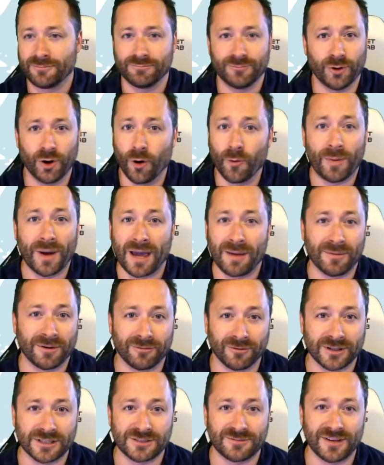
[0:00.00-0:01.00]
No payment
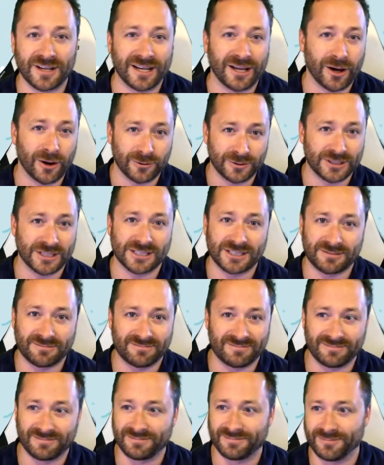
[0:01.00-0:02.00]
for this video, just
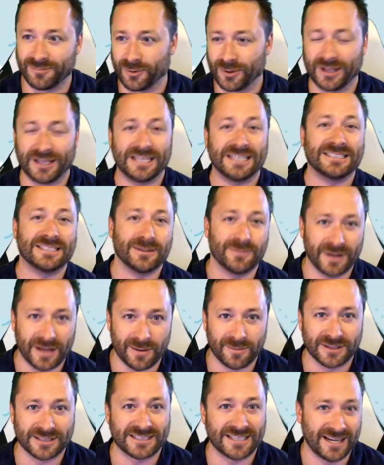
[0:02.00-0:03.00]
really easy to be
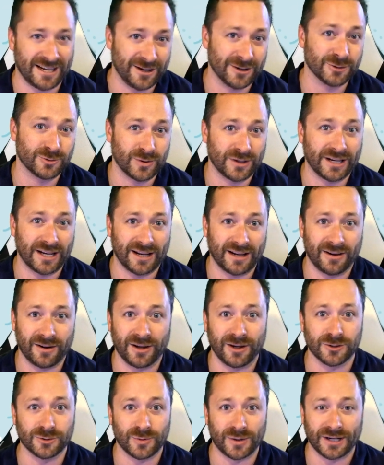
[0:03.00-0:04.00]
able to say, here's what
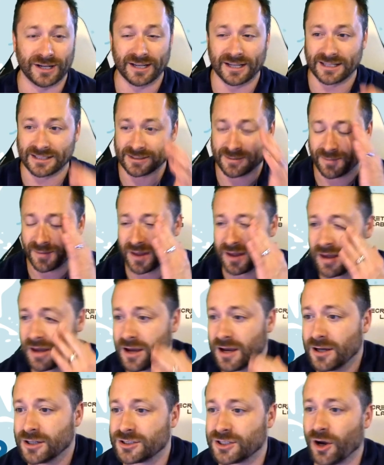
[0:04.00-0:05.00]
it is.
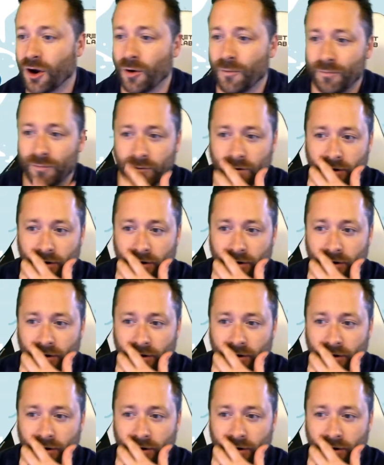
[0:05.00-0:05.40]
So